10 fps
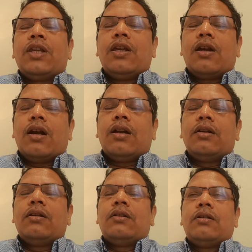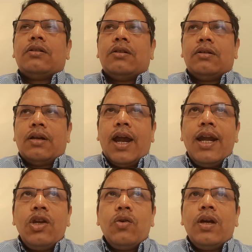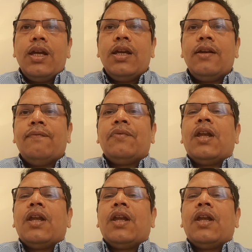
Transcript: Iran and UAE,